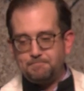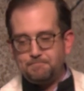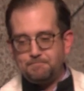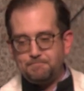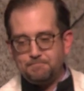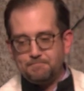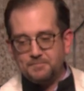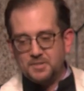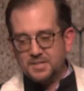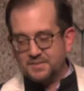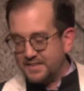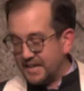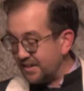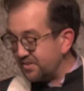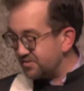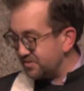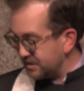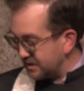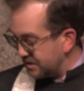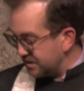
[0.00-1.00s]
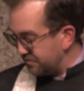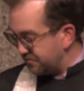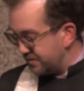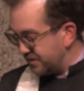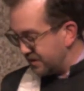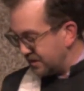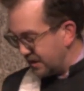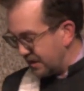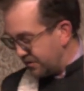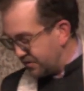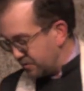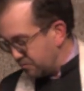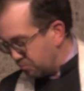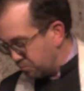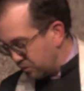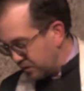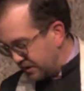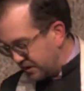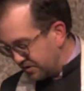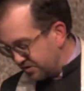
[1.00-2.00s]
That's the gift that Nathan
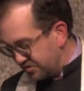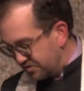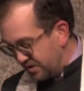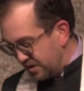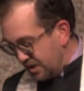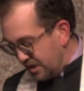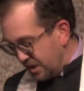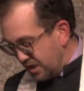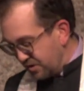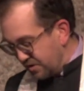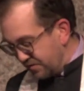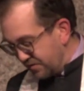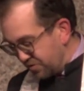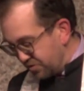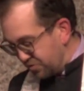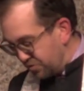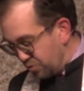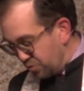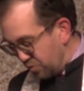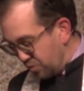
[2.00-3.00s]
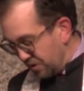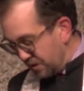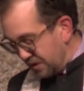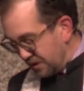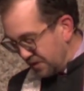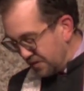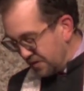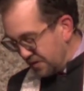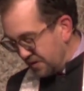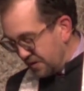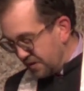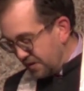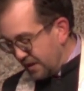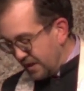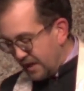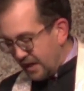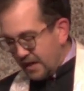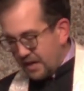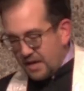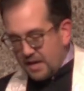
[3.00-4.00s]
brings to this story.
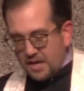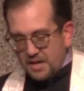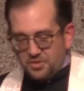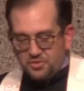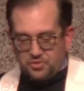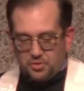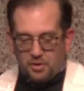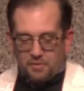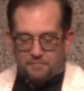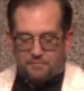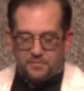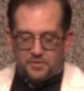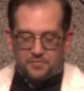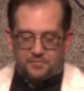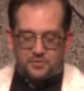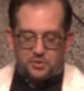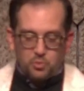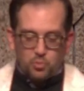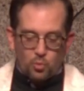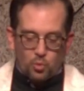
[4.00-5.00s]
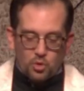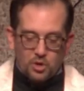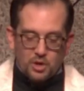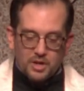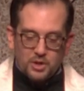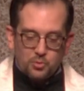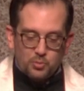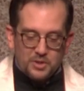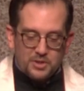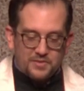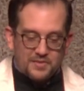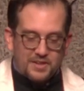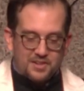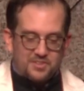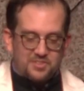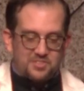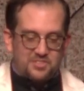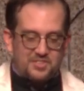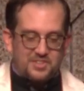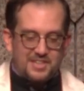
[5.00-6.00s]
In Psalm 51, we then
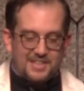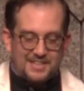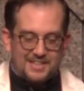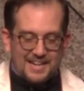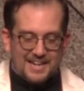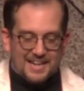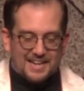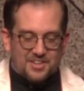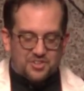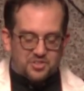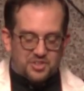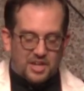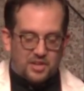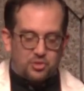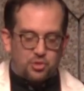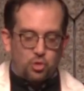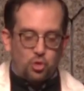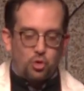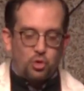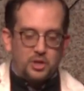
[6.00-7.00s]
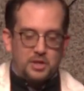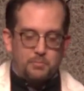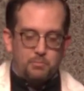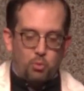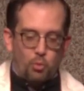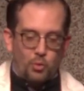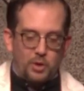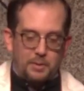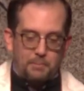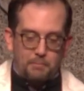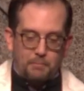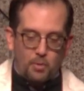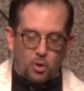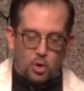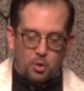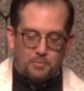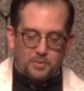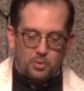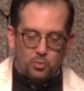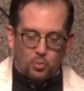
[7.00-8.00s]
see is that turning point
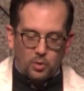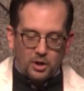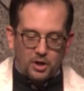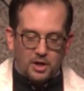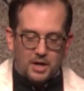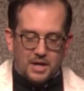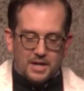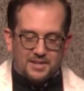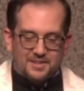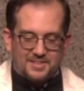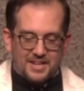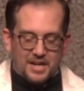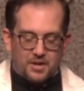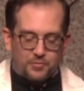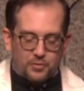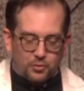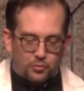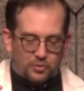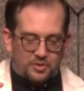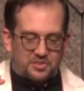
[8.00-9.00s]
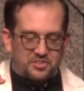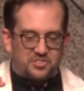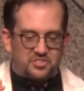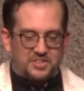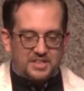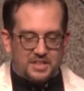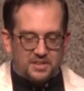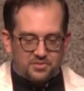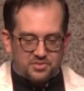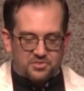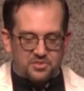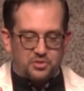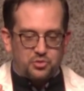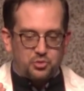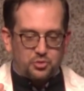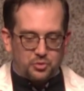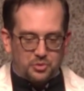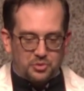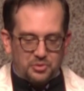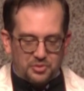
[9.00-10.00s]
moment where David receives the
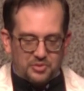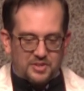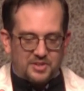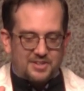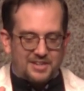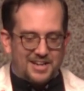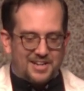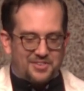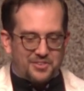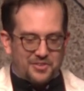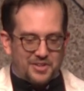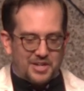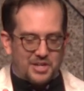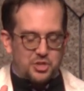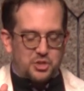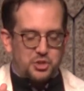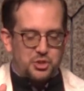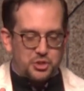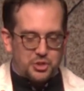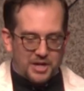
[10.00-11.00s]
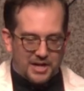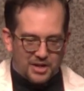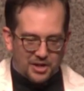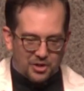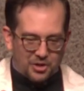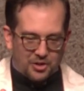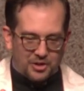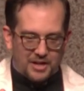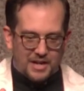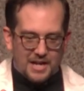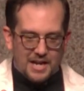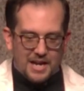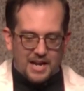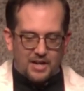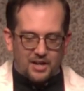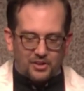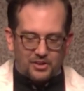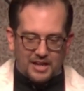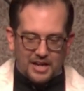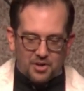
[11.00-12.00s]
truth that Nathan has shared and
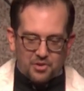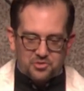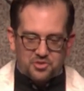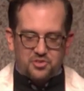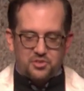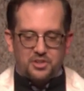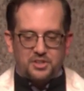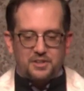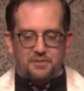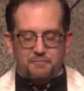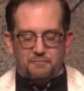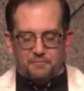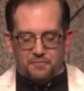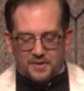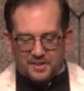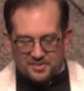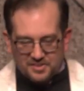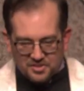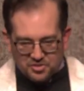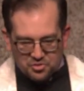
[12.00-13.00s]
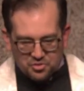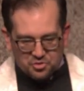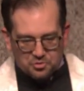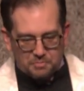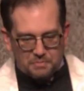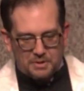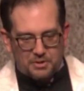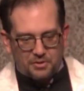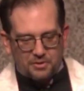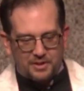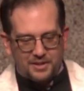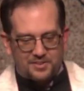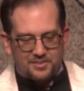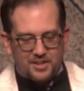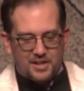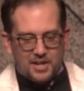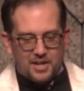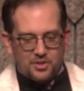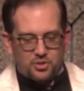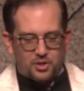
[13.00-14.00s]
allows it to convict his spirit,
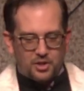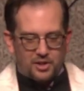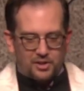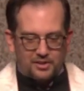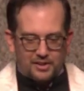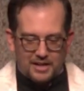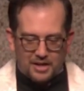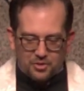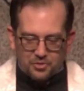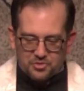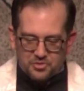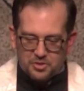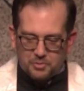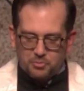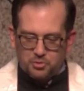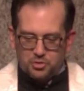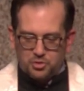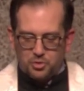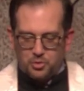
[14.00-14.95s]
to allows him to